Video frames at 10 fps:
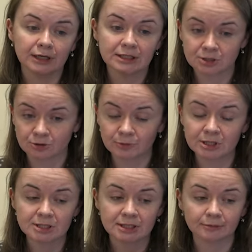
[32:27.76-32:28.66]

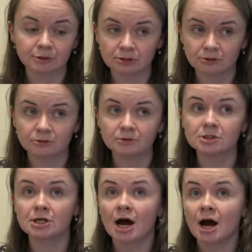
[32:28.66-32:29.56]
instruments, some
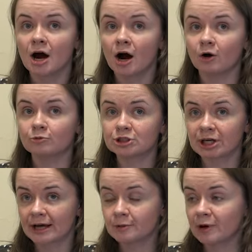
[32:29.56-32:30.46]
tools which
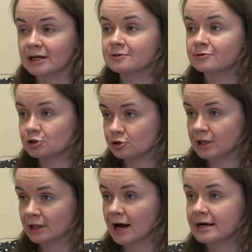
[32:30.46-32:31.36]
help us
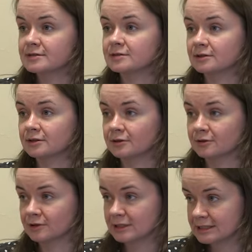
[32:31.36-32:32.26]
visualize
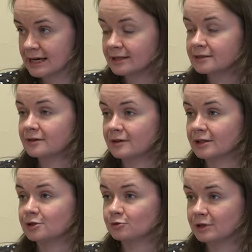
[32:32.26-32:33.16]
the data
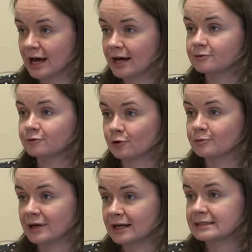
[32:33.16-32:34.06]
that you get
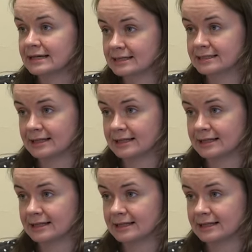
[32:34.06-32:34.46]
from that text